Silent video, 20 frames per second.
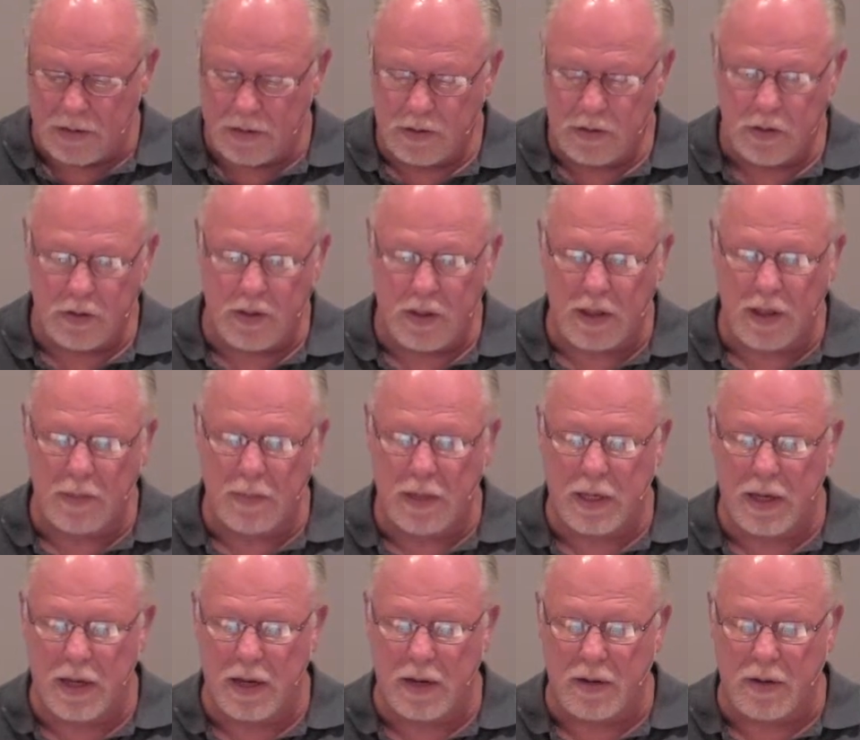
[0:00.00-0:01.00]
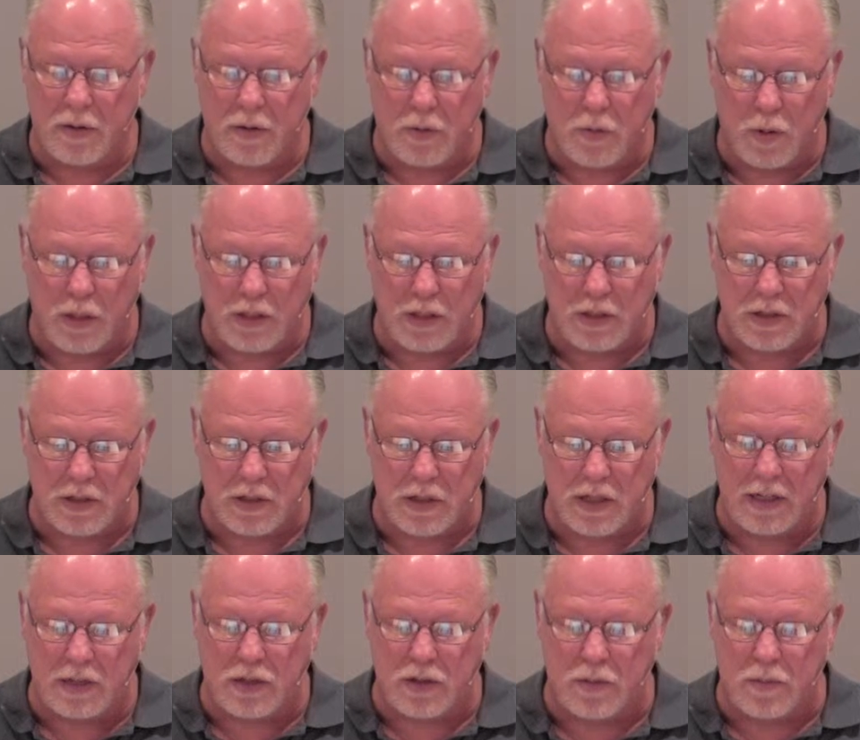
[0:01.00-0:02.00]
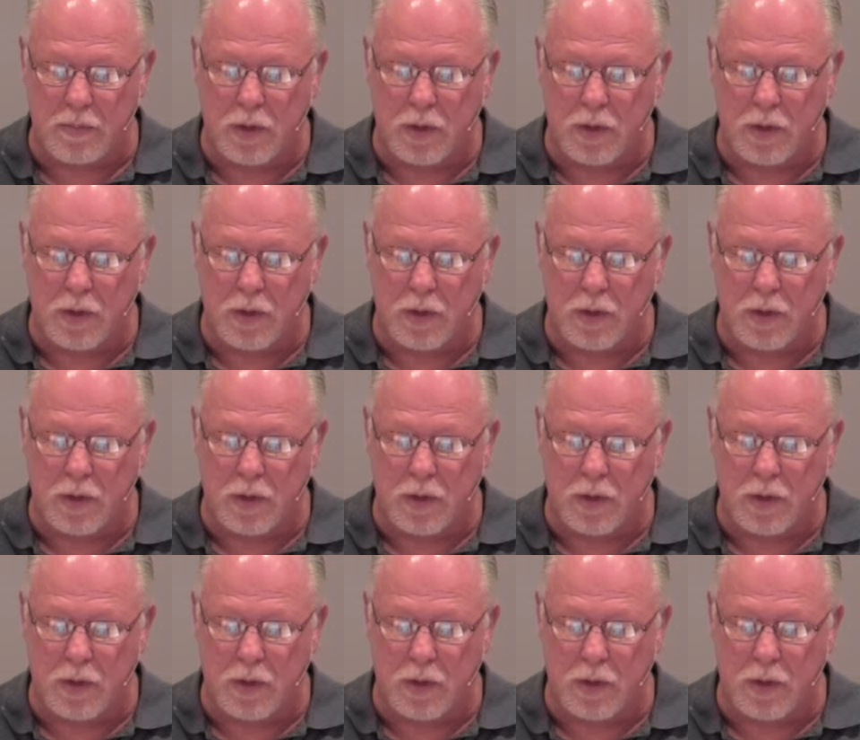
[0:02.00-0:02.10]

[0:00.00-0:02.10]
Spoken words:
So then they begin the question. Teacher,